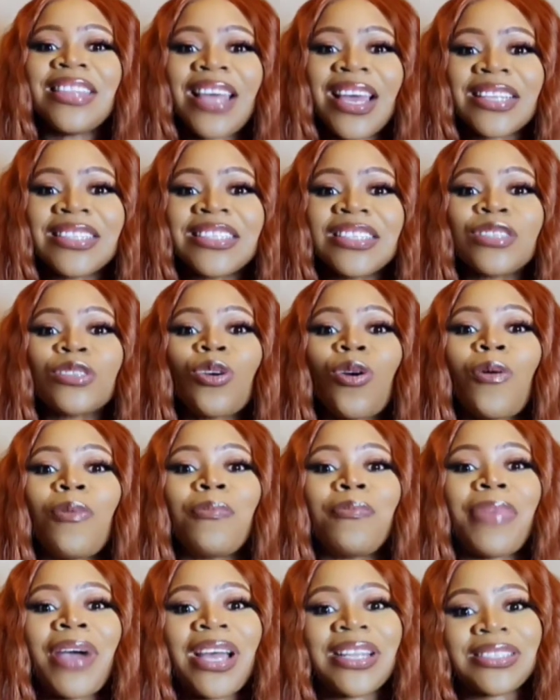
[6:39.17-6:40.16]
that is
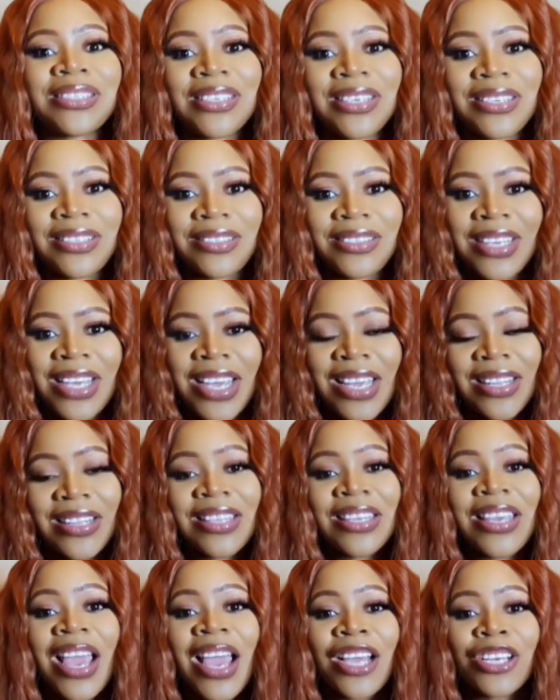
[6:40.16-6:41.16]
combating
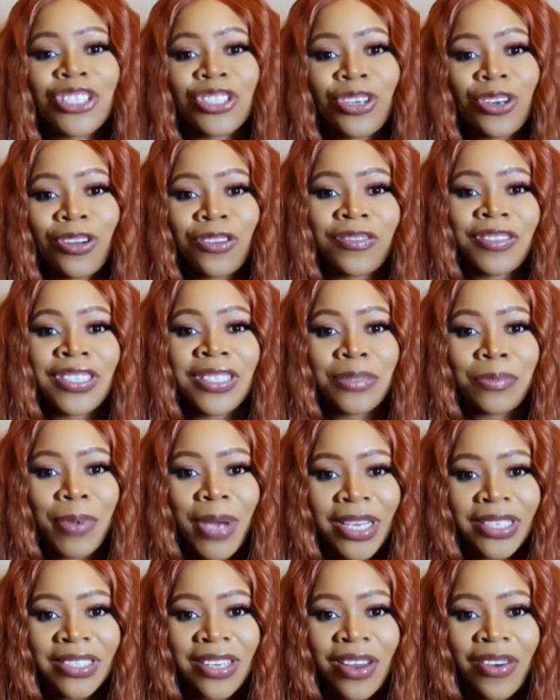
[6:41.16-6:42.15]
the action of this
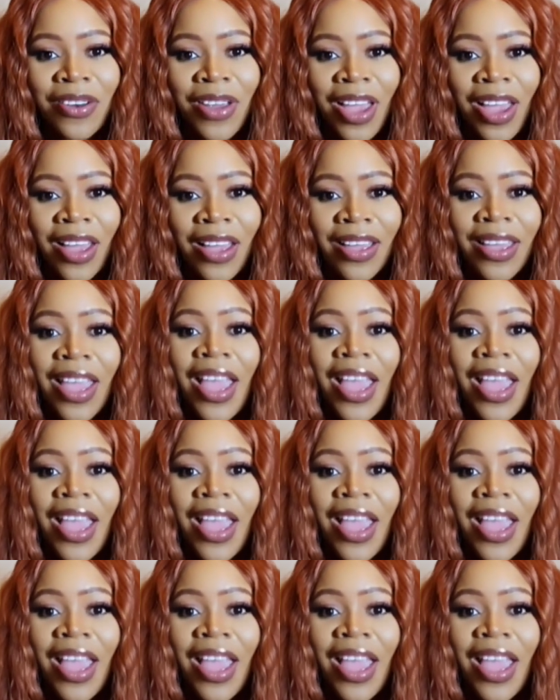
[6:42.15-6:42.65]
bacteria.